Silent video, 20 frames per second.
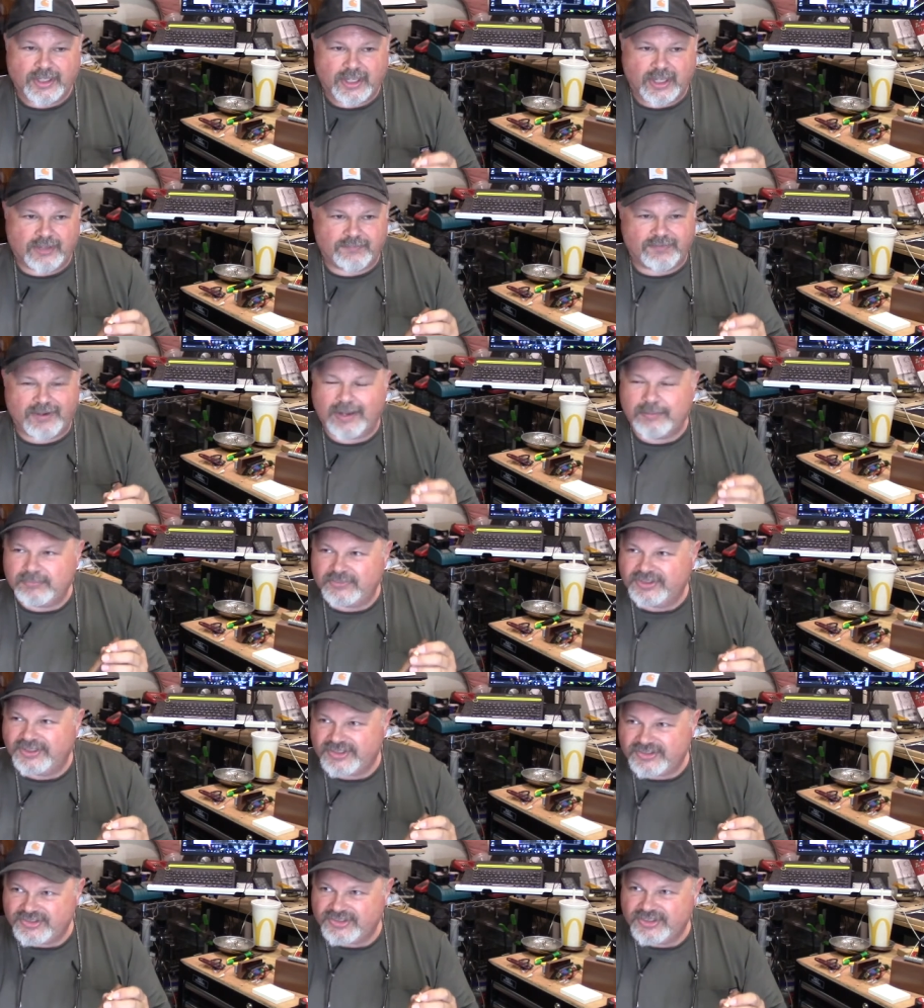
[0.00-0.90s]
If I'm
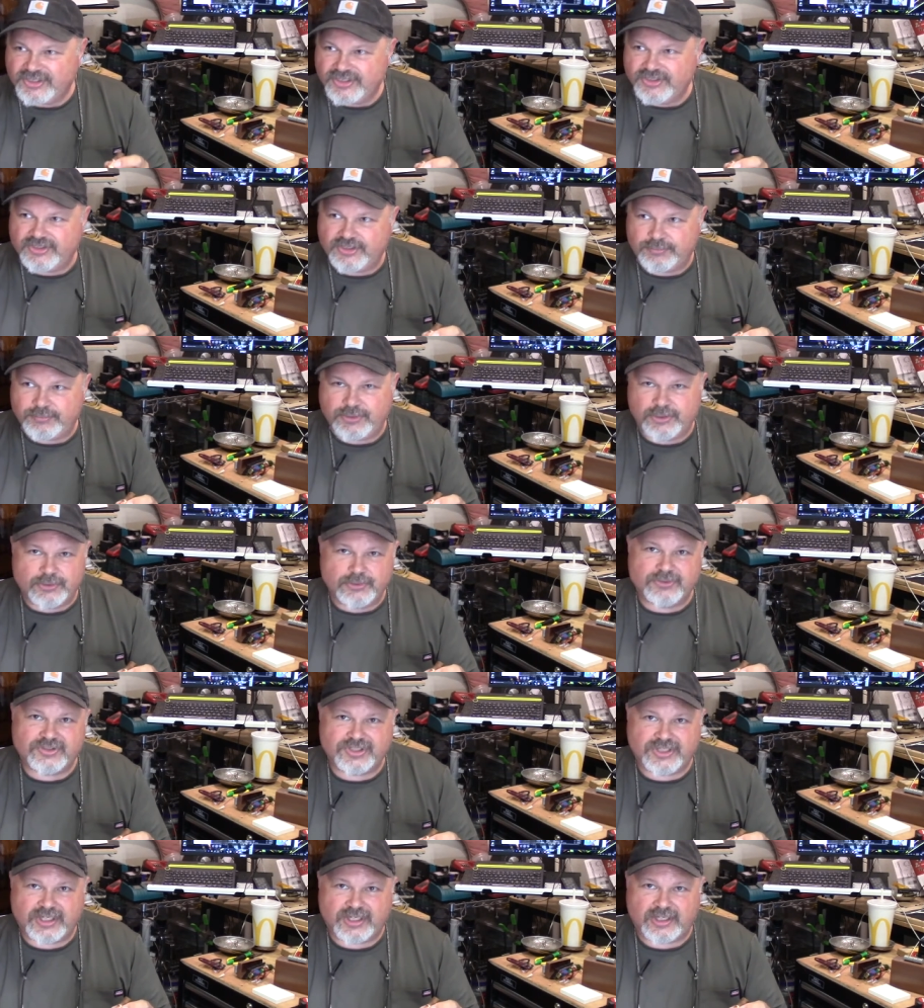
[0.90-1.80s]
listening to
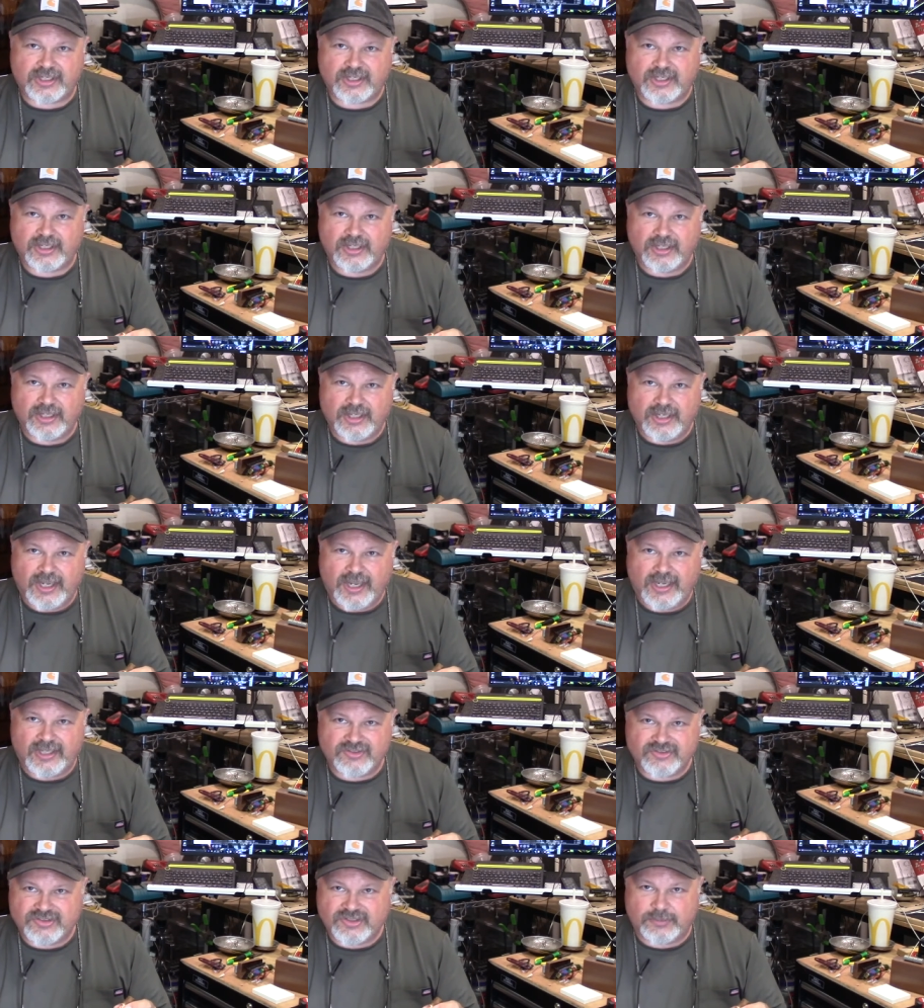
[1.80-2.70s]
music
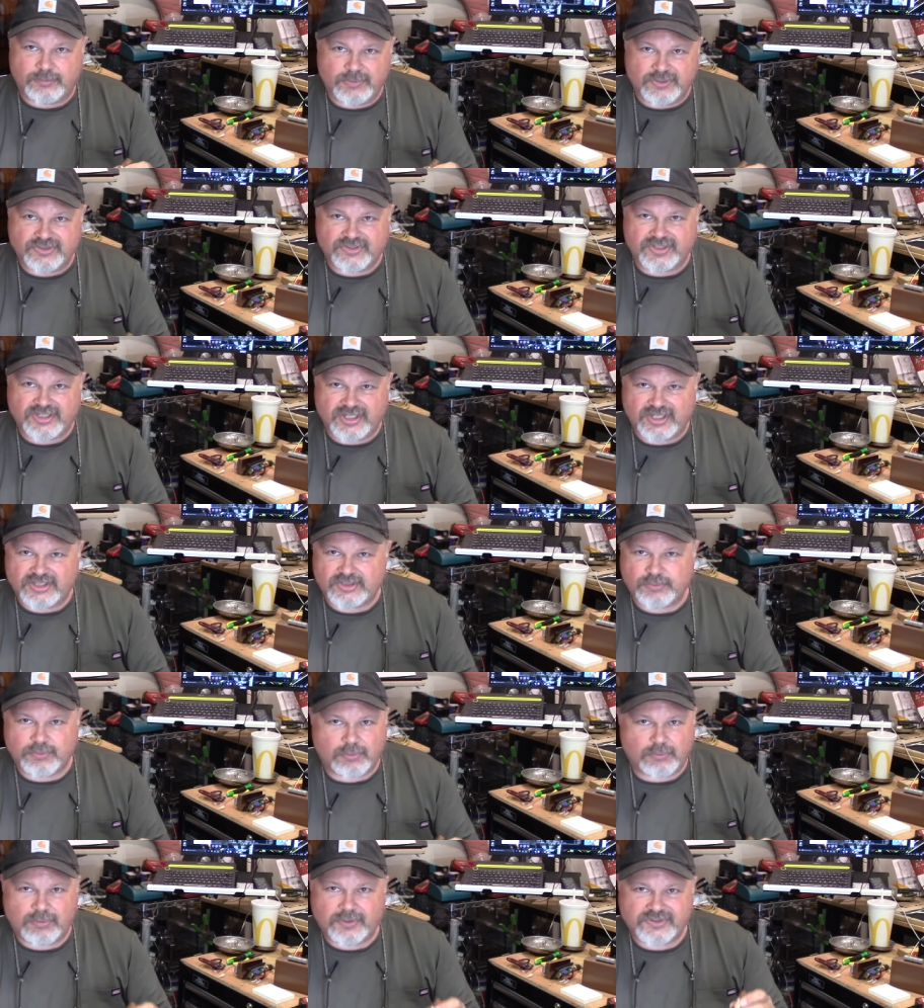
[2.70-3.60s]
and someone says,
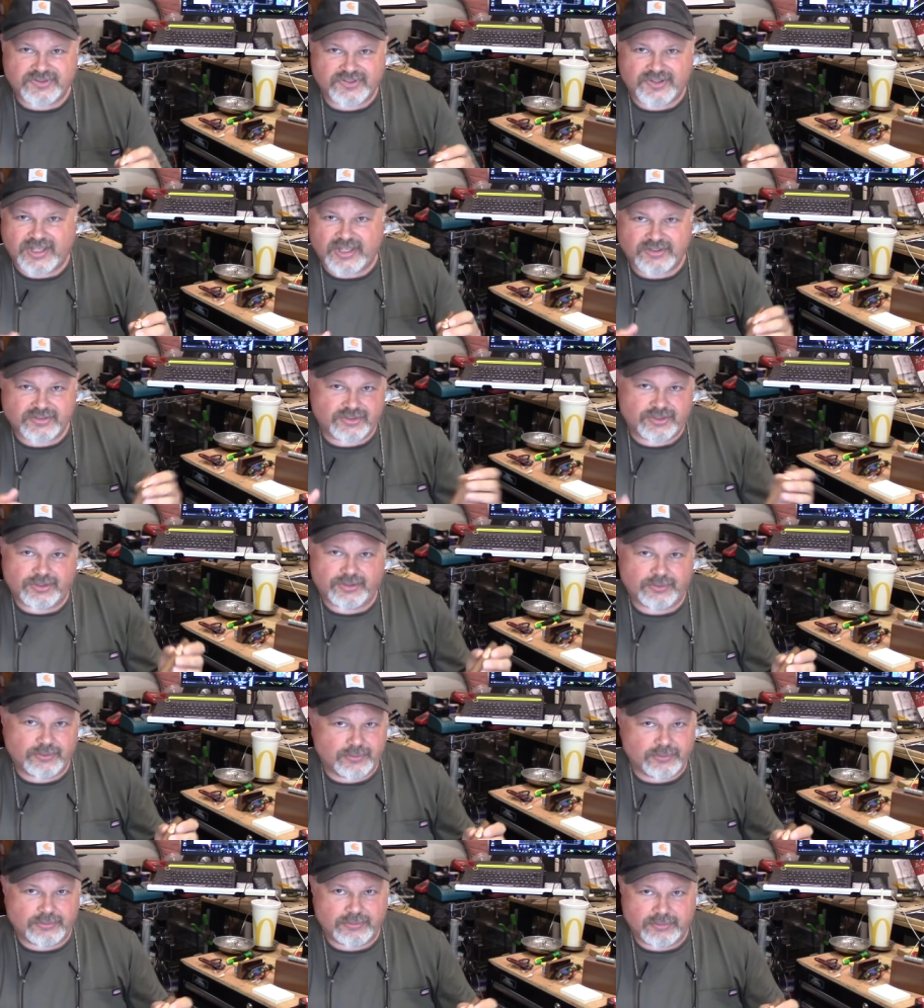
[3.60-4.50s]
well, what's that
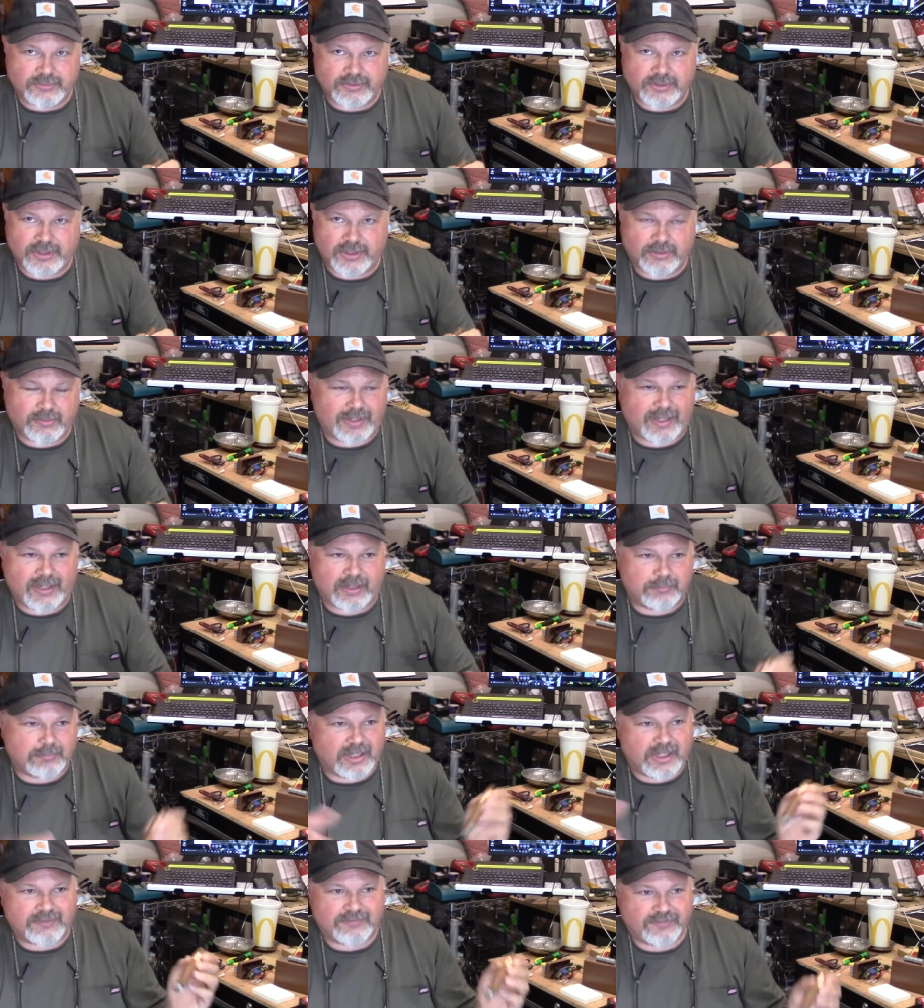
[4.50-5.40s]
tune, out
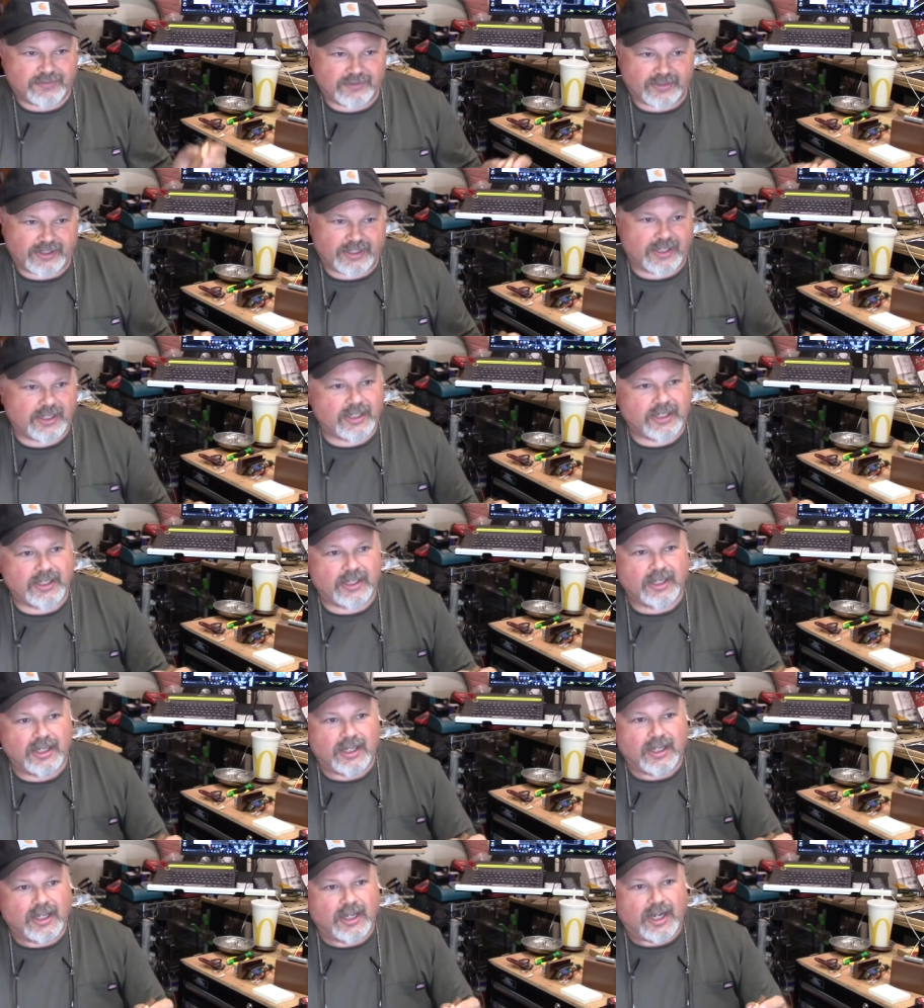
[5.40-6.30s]
of My Fair Lady,
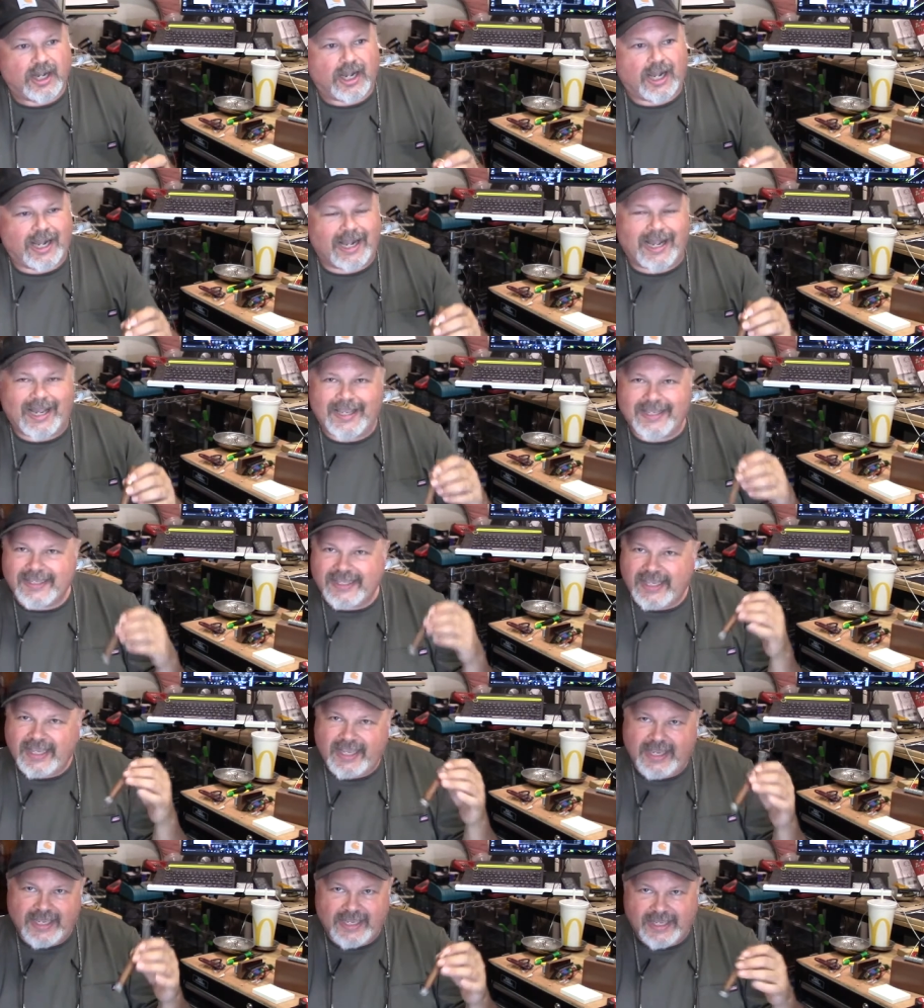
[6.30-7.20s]
I
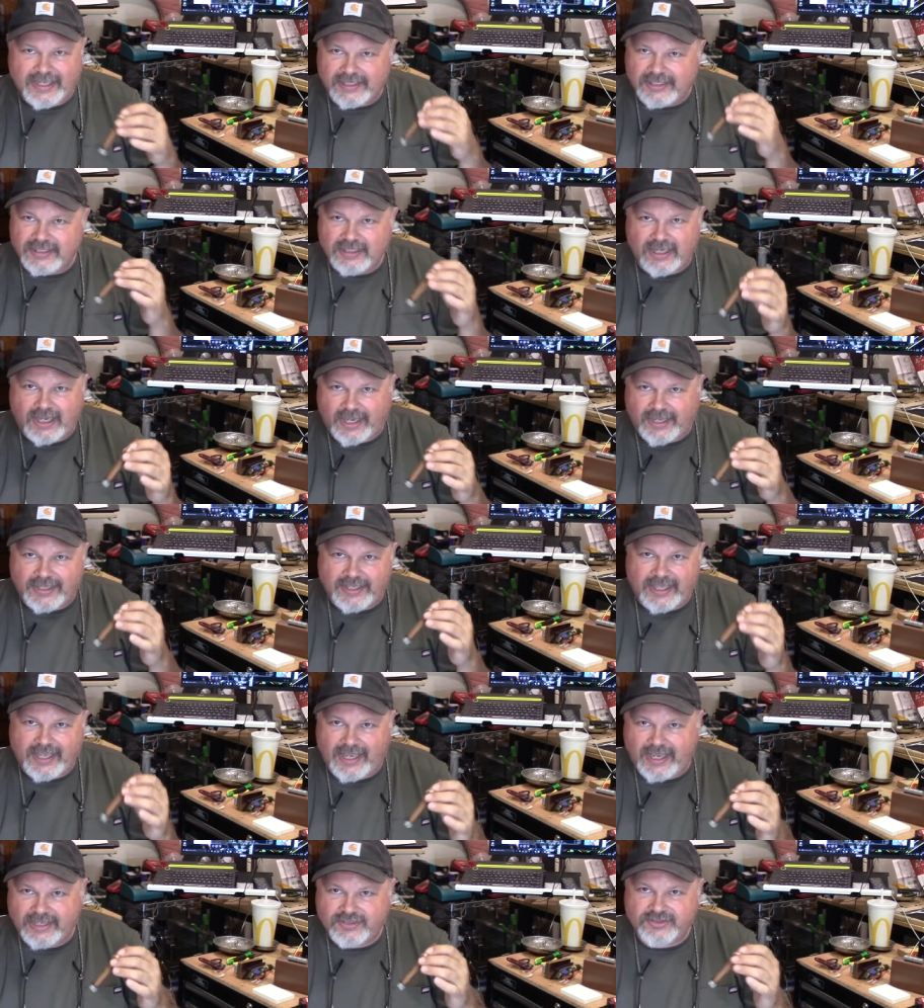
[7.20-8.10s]
can't
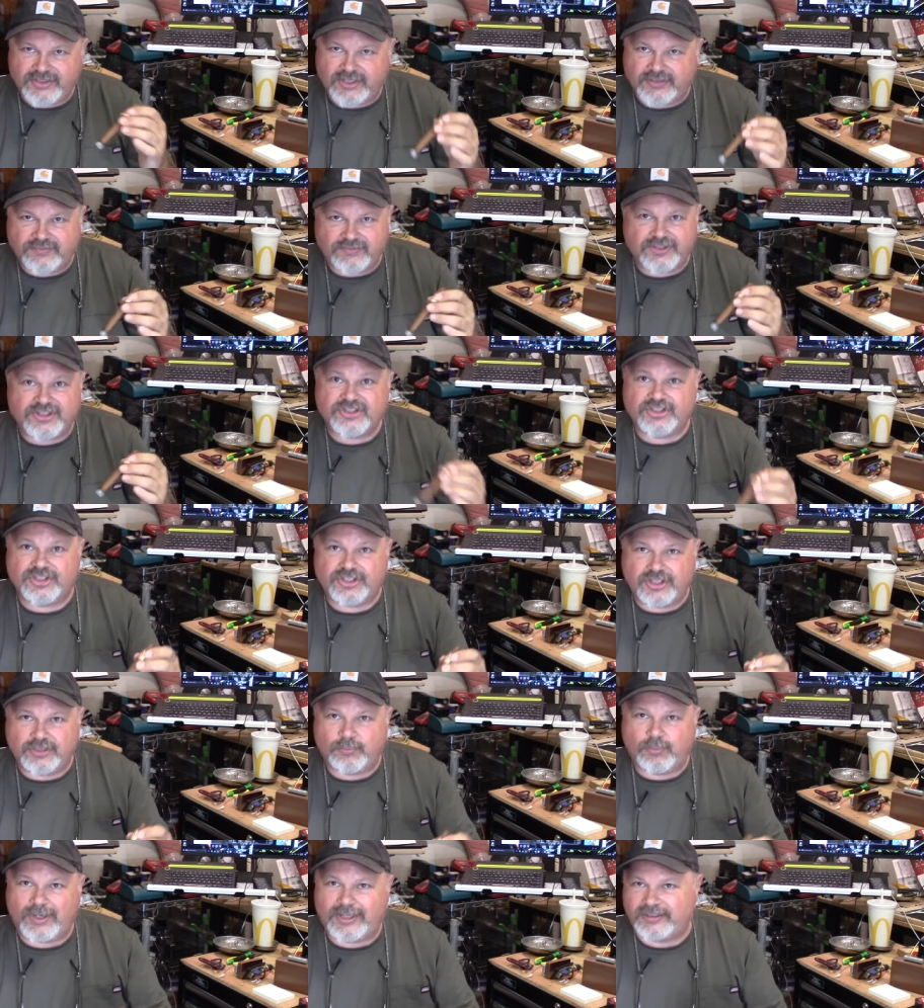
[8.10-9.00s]
envision
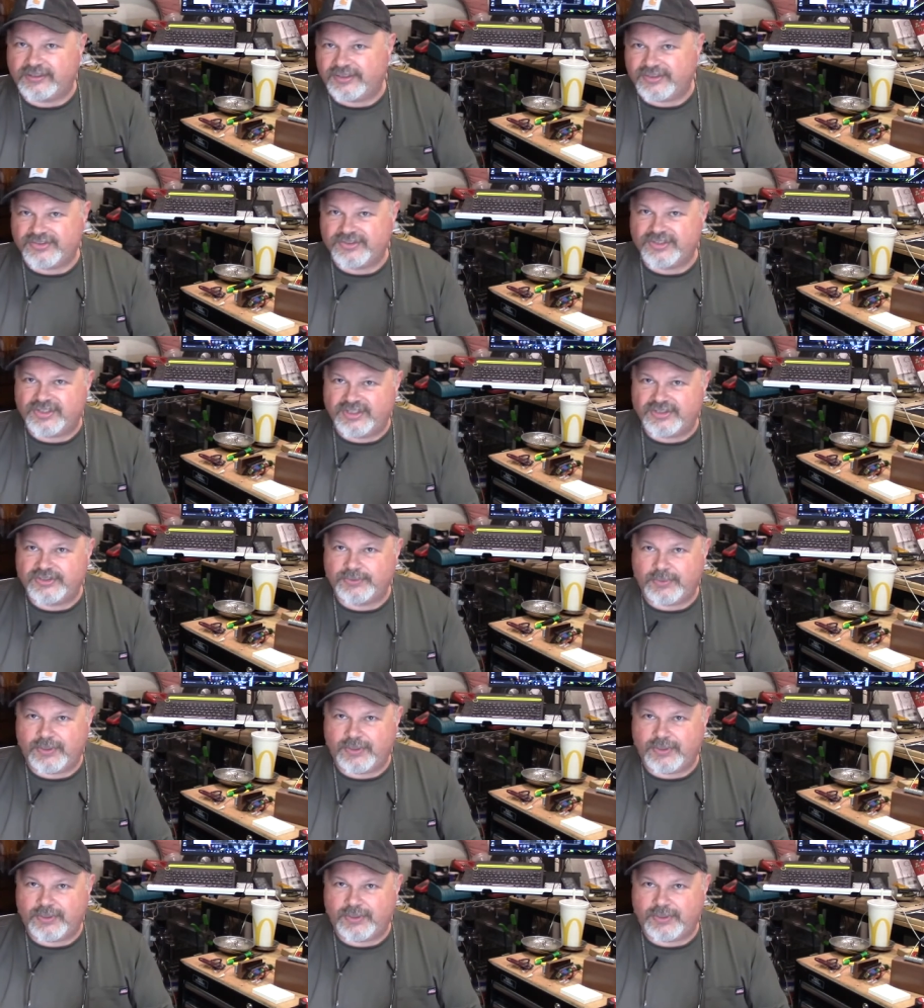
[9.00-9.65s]
it while listening to